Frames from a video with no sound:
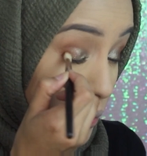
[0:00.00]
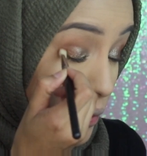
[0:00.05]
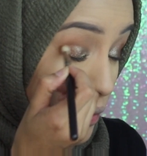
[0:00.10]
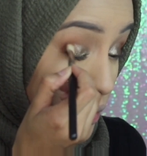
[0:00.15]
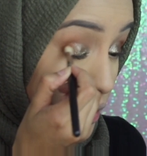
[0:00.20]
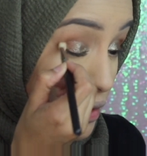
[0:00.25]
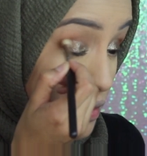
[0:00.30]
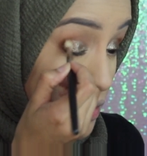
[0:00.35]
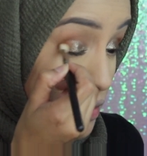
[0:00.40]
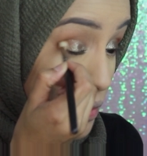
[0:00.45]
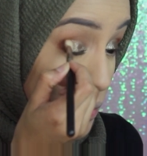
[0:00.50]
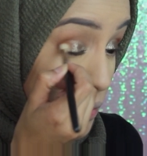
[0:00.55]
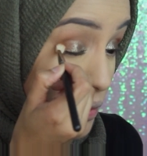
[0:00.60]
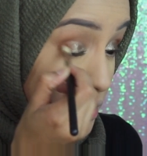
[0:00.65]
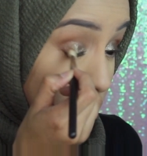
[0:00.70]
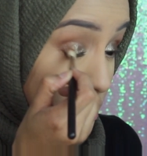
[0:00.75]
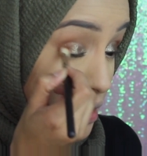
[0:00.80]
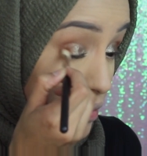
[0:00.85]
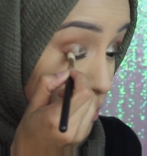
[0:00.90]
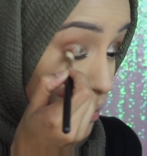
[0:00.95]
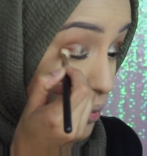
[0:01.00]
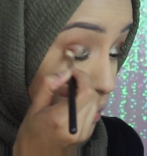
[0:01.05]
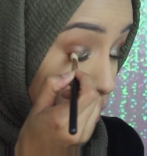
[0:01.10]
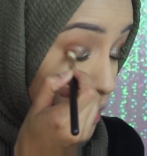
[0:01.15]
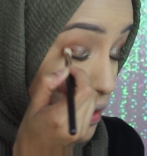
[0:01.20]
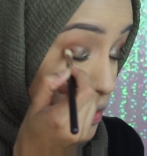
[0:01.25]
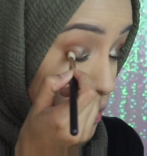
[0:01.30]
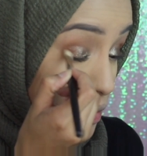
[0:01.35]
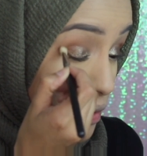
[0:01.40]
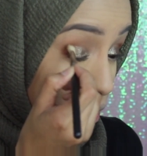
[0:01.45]
and with the 217
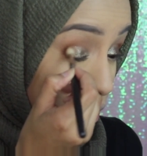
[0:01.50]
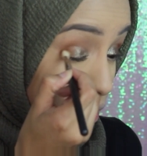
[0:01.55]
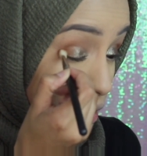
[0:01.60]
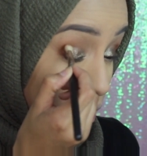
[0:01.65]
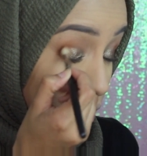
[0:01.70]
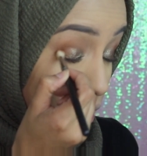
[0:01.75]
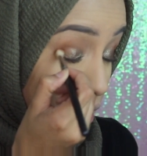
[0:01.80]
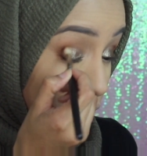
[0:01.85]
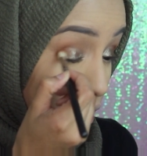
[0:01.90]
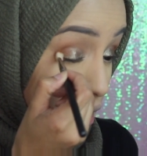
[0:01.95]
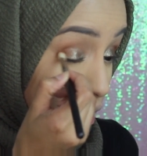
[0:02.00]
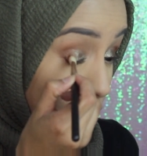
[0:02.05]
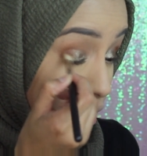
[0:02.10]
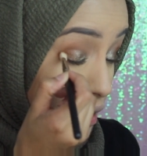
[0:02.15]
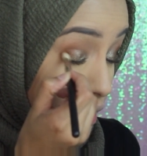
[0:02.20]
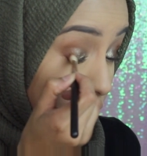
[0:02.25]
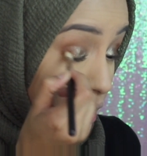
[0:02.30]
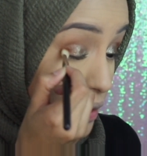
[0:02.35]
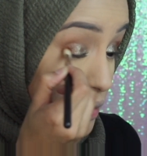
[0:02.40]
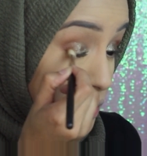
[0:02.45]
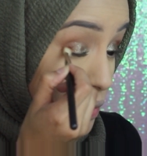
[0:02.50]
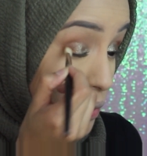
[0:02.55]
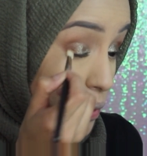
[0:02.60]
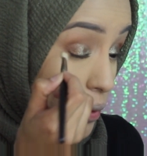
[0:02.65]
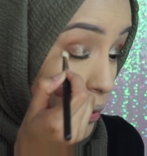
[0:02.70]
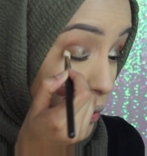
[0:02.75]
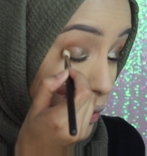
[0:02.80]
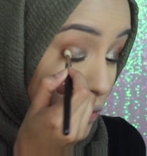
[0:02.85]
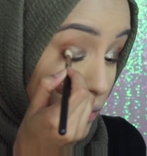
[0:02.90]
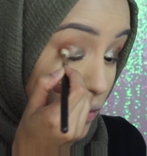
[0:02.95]
brush on the outer
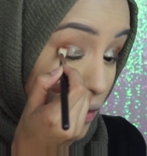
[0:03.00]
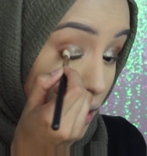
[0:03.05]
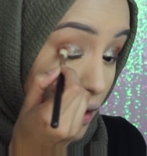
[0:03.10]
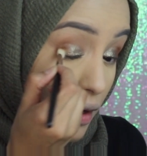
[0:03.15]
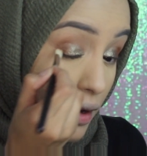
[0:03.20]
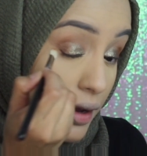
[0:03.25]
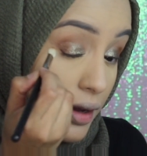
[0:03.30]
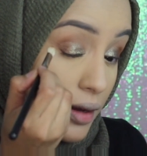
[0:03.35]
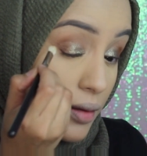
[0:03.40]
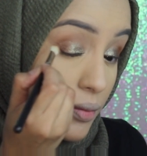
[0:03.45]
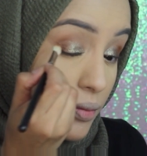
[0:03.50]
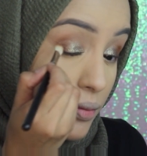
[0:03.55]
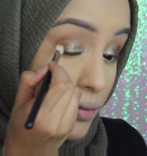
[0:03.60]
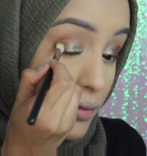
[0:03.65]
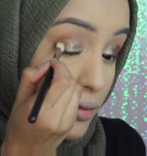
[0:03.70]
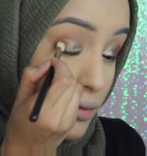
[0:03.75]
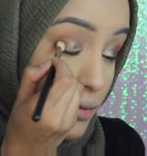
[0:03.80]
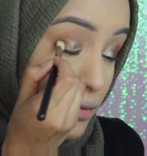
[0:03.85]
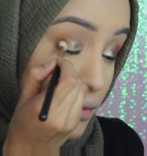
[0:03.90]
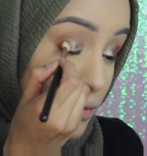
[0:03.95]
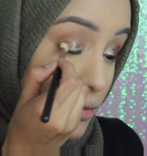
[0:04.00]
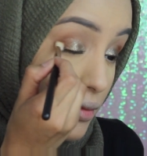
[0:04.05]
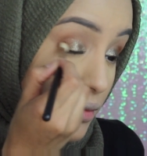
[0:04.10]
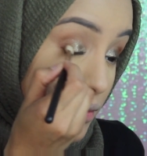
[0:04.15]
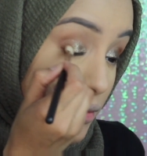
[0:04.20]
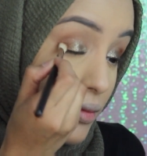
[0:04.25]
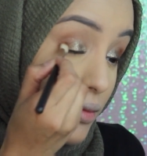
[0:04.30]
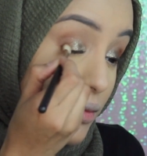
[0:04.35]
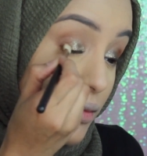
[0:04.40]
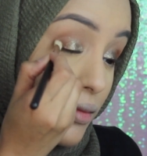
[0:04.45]
corner of the eye
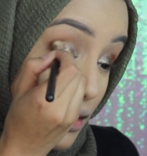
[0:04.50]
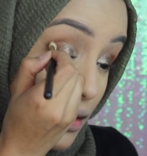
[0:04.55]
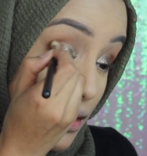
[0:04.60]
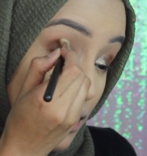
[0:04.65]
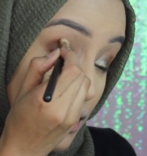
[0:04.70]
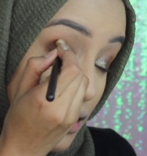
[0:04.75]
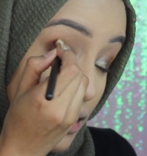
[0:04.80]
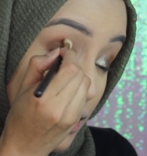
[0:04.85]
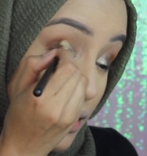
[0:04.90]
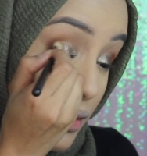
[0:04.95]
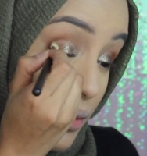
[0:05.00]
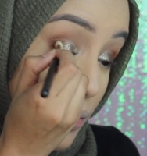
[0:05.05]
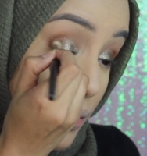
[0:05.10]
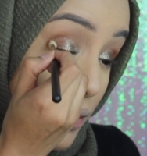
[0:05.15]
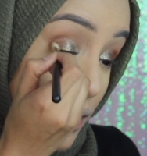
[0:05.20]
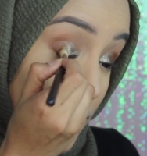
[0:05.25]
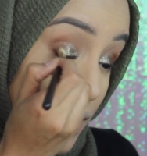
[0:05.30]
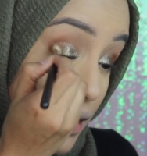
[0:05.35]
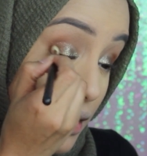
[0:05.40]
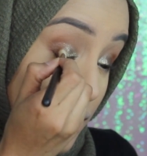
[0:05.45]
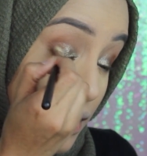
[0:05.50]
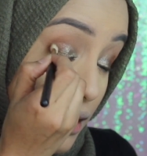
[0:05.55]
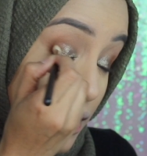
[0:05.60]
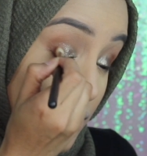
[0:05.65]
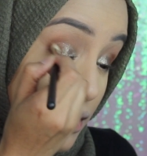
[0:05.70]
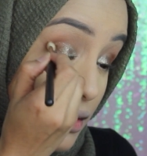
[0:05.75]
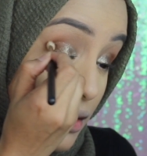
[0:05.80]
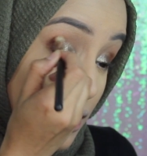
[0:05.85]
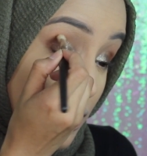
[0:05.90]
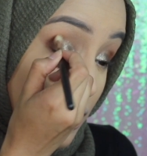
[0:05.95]
and kind of blend
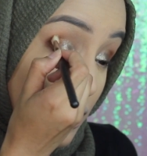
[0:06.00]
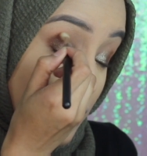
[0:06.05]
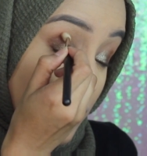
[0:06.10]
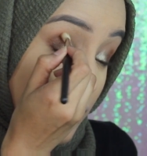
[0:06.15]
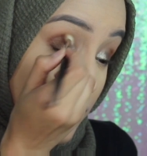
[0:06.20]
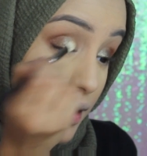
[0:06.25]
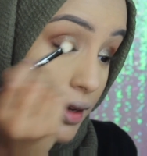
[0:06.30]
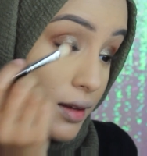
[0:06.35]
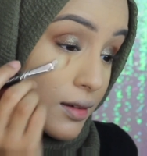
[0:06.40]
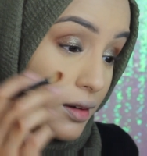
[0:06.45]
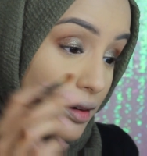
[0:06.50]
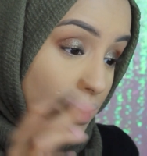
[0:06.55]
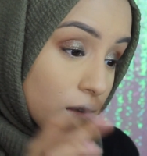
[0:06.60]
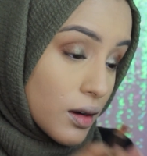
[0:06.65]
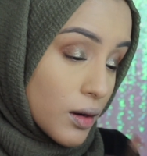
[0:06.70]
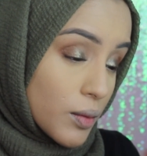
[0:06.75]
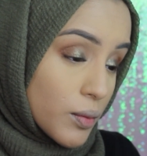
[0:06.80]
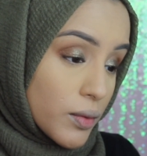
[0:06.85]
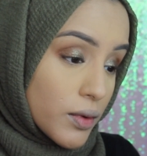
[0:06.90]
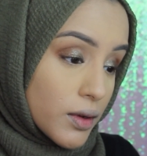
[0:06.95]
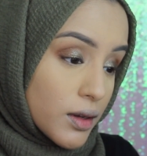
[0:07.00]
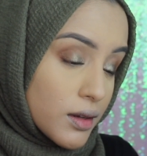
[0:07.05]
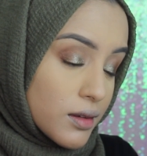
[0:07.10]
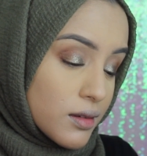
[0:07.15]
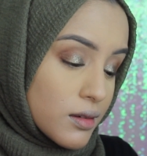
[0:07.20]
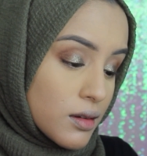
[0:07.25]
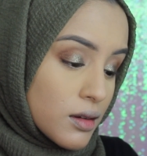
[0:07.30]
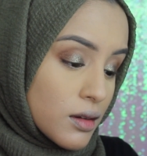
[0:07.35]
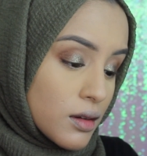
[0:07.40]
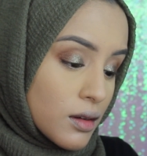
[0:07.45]
into the crease and
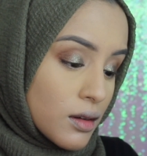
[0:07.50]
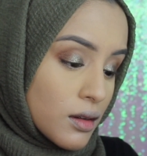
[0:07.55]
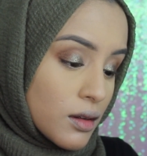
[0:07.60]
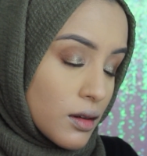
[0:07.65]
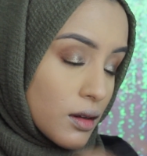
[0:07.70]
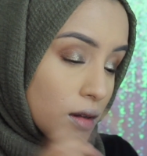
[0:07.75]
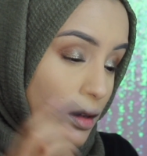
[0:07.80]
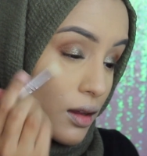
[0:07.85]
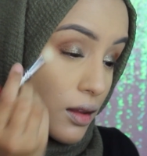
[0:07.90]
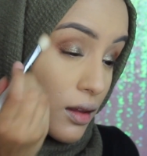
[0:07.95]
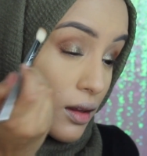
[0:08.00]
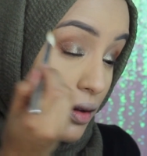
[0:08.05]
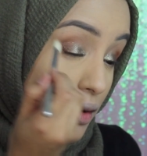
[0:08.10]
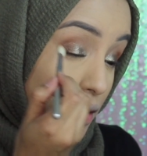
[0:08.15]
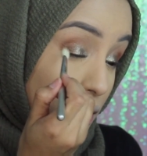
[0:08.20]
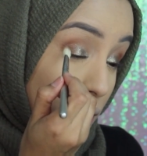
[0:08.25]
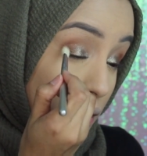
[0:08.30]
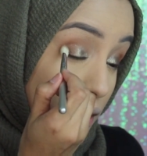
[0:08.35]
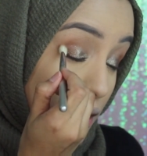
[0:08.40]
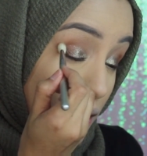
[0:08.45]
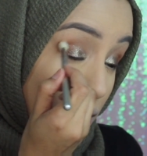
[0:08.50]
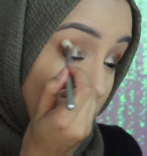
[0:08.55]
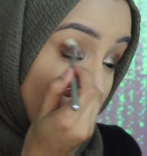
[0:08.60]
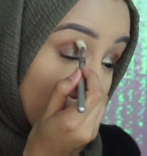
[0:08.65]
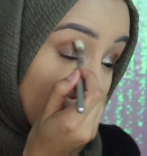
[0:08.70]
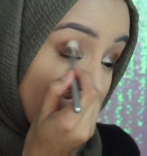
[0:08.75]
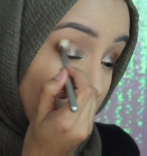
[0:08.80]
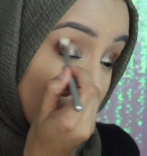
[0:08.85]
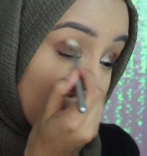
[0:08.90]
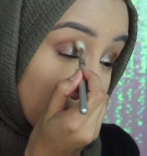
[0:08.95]
upwards, and then going in
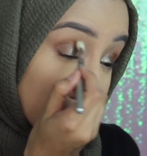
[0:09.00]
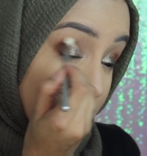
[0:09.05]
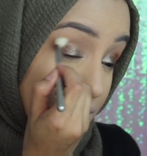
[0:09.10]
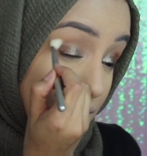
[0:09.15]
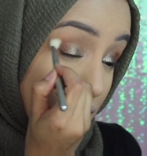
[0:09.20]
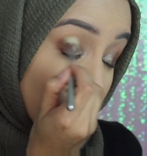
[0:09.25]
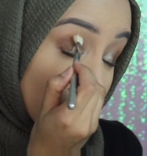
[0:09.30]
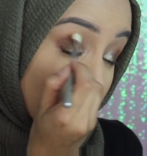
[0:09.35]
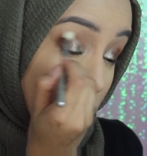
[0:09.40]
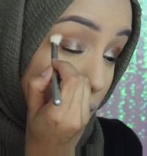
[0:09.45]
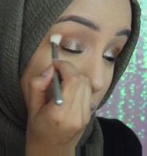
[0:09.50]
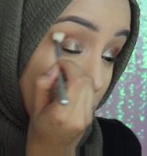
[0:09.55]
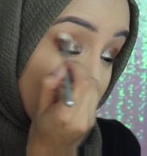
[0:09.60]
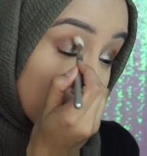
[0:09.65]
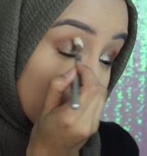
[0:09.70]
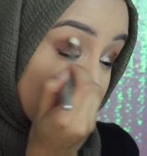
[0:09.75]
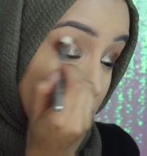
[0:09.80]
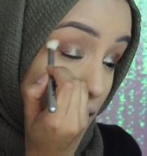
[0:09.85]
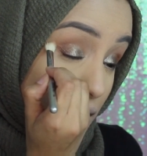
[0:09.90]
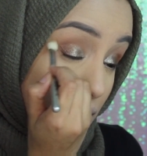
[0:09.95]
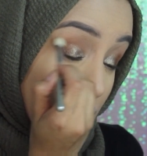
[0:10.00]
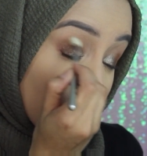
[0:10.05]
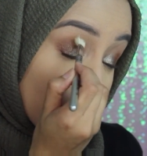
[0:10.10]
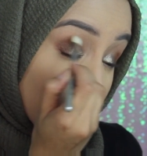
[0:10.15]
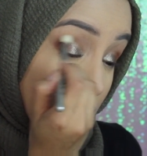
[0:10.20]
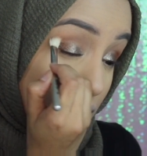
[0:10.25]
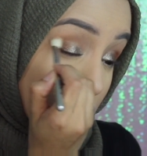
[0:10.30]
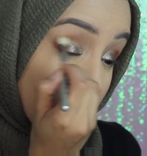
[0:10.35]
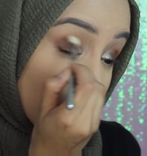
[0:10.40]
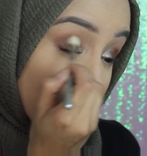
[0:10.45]
with a Sigma brush
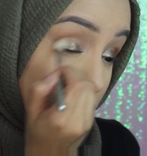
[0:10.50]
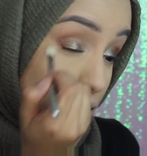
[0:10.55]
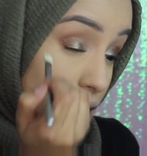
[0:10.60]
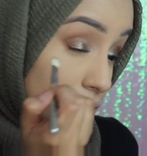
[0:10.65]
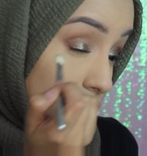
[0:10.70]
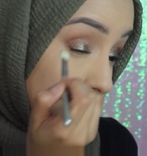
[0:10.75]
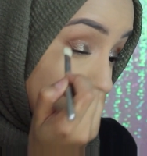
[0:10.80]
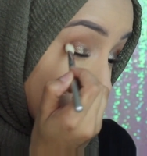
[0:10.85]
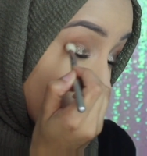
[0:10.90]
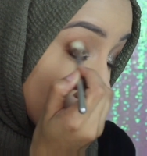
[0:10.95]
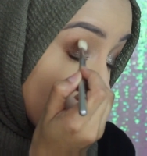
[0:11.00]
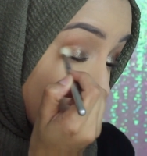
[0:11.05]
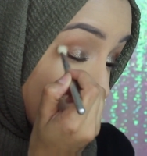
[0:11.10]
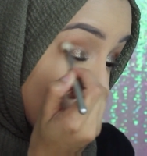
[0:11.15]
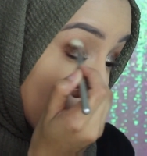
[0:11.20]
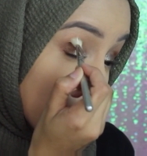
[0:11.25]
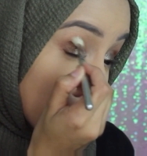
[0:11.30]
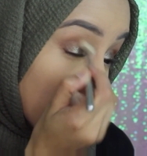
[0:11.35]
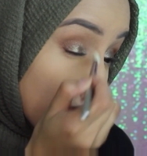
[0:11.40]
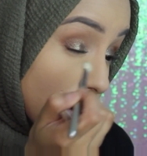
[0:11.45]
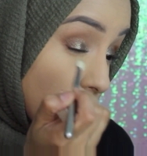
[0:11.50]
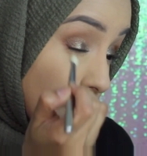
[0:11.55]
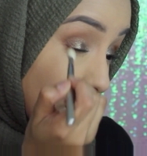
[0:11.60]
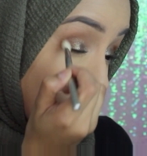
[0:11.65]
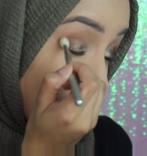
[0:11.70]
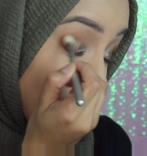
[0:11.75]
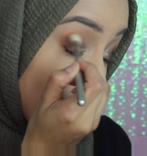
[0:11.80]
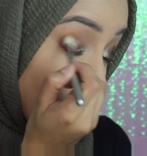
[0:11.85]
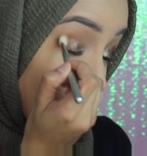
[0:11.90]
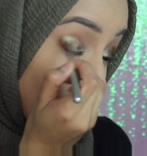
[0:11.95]
and just cleaning
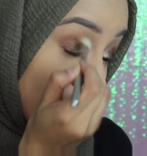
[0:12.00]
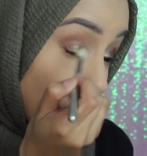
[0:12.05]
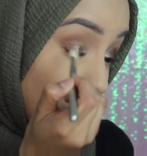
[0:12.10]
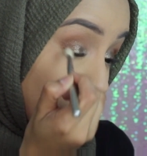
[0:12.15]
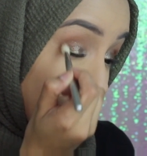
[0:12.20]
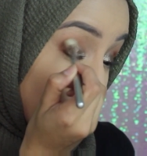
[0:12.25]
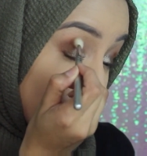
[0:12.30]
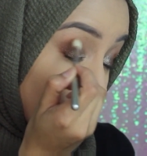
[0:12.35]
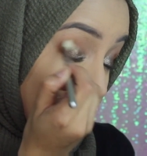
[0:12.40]
that up.